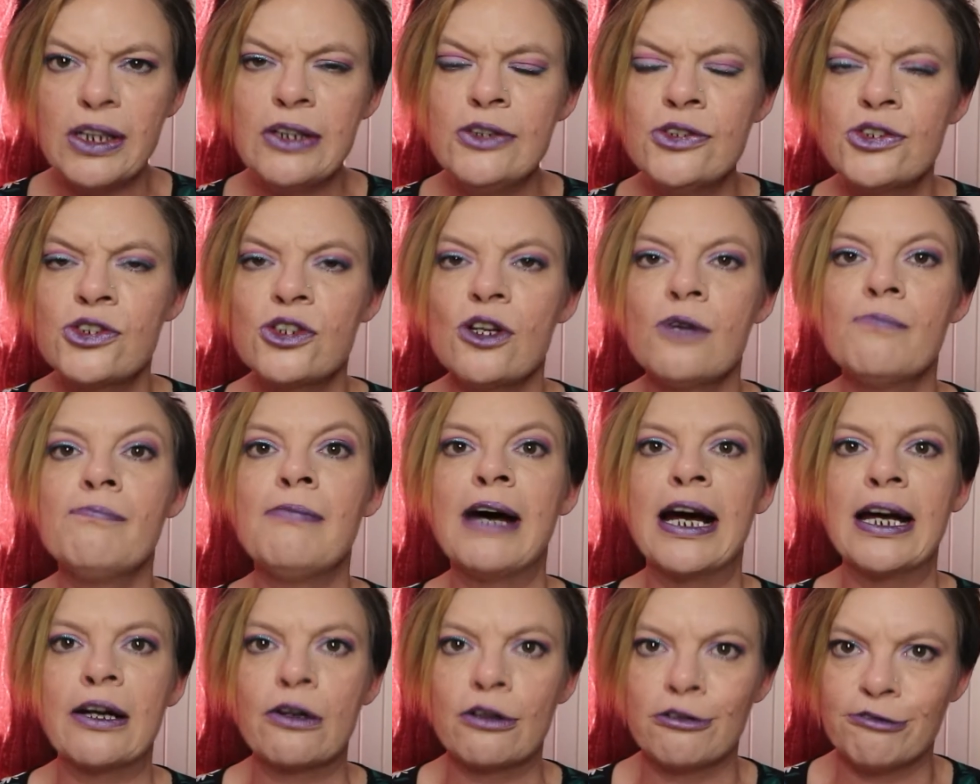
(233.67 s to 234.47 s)
sort of
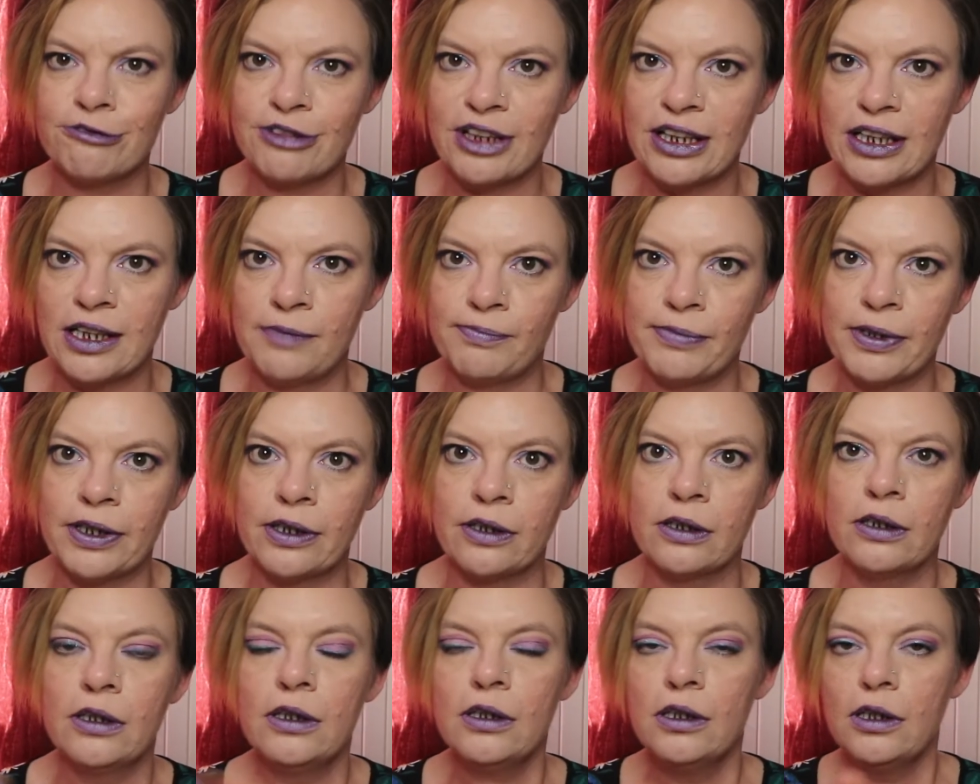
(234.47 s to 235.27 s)

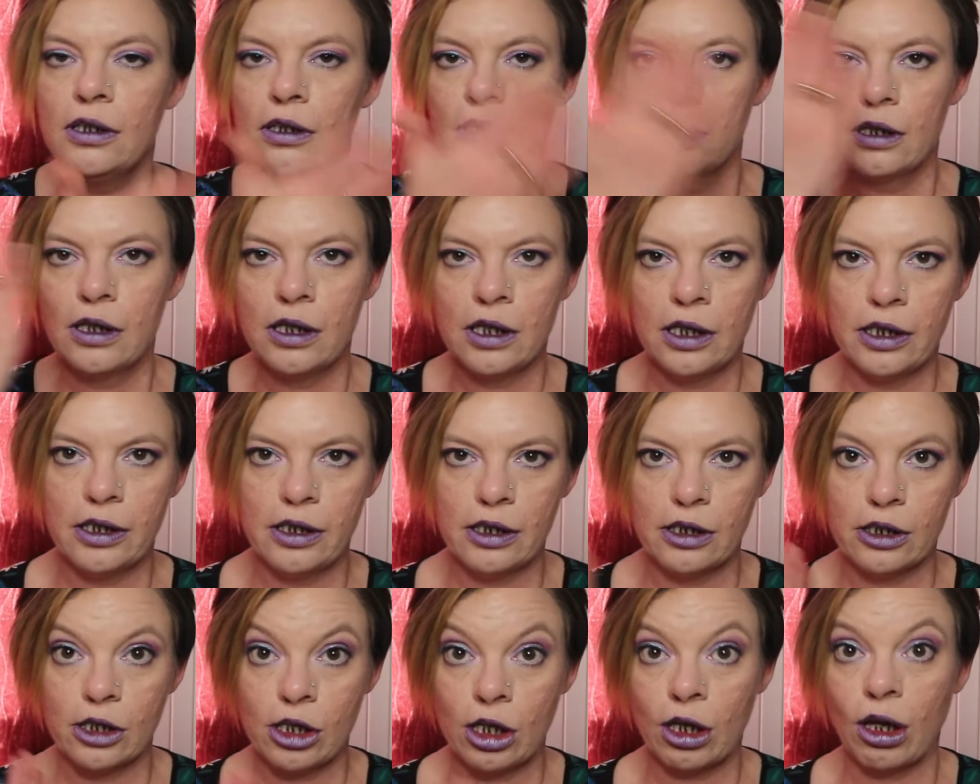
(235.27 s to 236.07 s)
microfiber
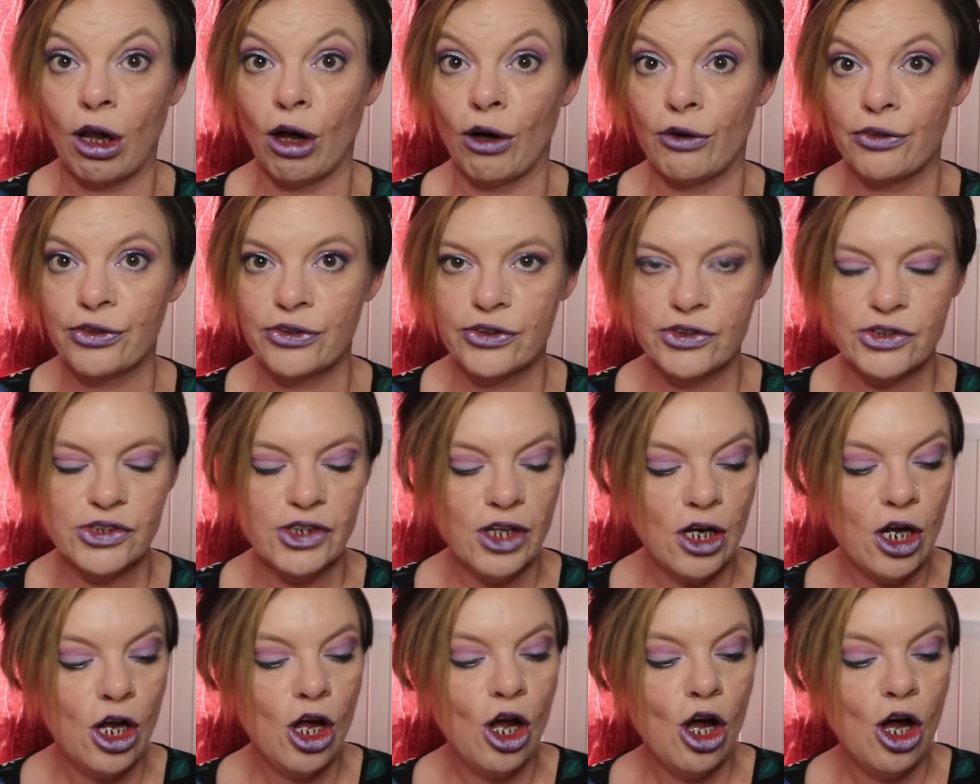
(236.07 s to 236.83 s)
cloths.